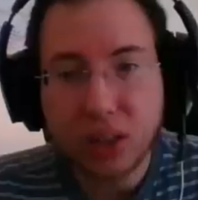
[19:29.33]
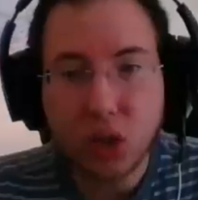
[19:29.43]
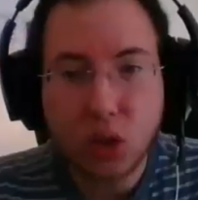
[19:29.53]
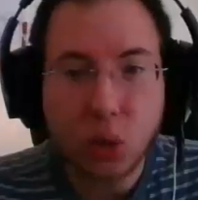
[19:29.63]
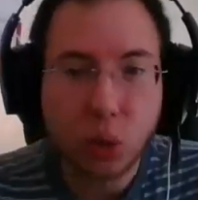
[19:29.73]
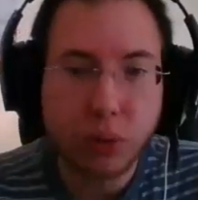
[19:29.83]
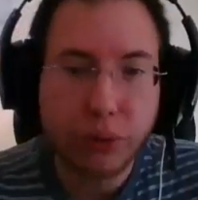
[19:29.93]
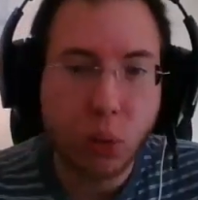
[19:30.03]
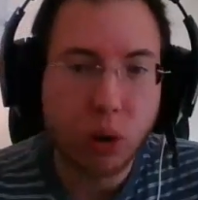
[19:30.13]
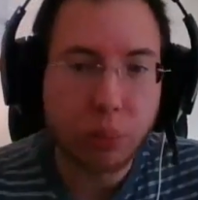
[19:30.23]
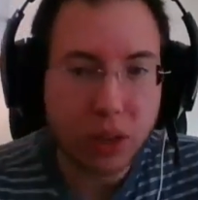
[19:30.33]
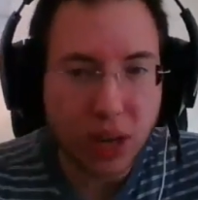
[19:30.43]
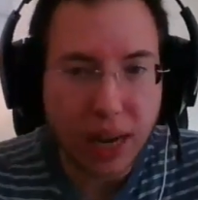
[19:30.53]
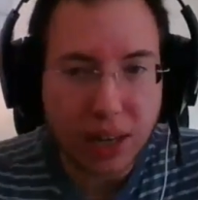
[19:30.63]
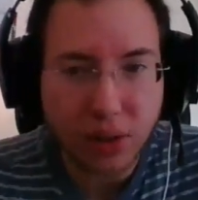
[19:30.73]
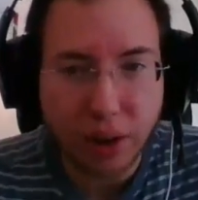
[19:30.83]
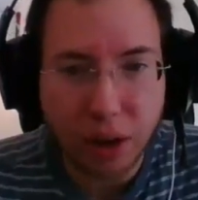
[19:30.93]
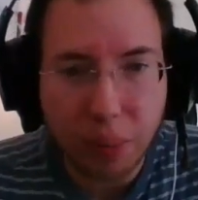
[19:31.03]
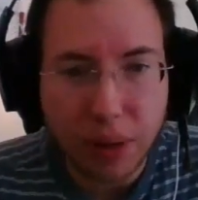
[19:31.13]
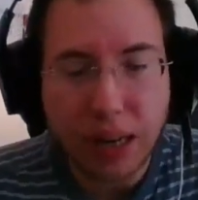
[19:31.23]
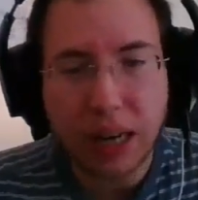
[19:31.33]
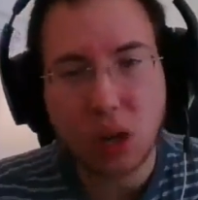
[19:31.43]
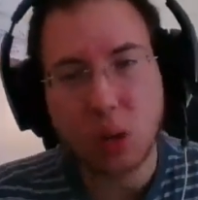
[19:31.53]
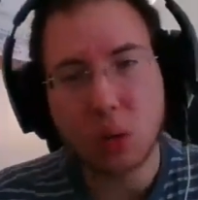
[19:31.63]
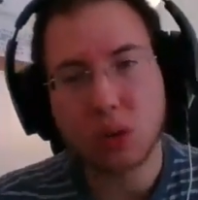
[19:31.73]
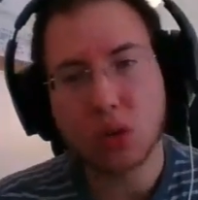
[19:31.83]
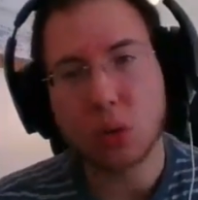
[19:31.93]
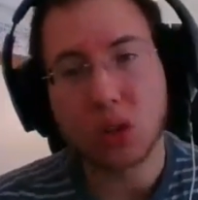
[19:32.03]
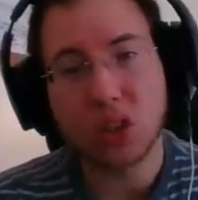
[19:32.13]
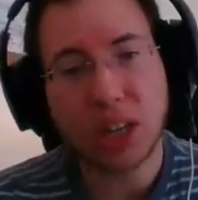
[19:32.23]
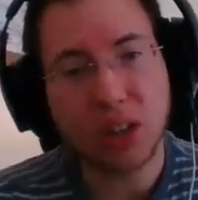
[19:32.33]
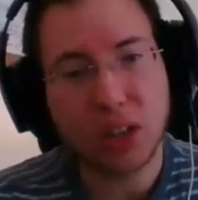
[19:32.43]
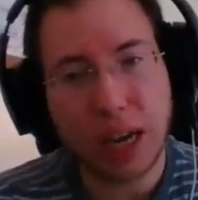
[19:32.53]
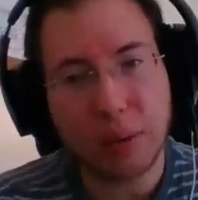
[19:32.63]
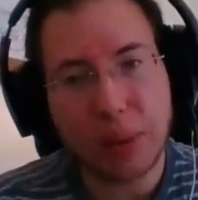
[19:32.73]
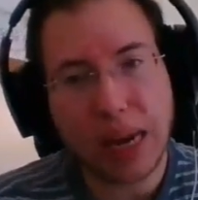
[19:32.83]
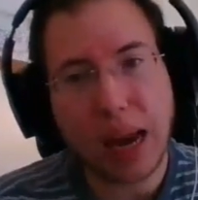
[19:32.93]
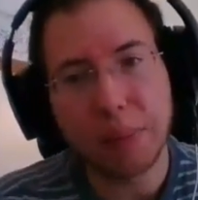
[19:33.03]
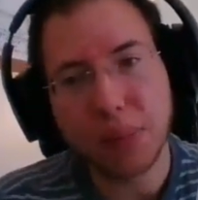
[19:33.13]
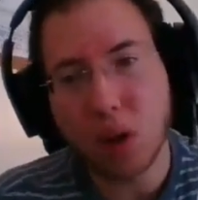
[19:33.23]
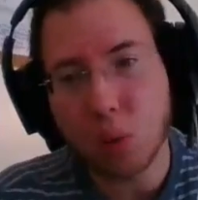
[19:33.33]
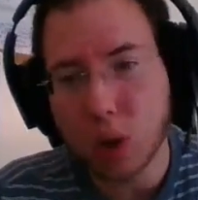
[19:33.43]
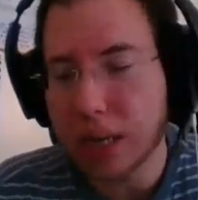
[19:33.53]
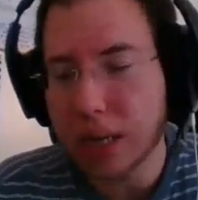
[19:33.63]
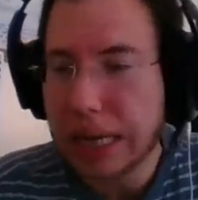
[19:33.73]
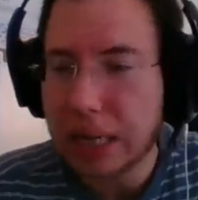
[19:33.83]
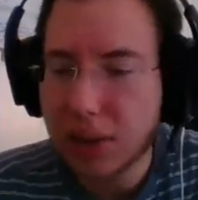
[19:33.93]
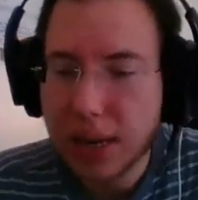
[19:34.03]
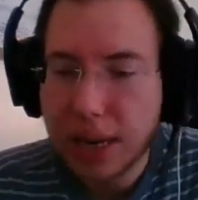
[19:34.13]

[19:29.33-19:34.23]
school for massage therapy. I go to school 6 to 10 p.m. on weekdays.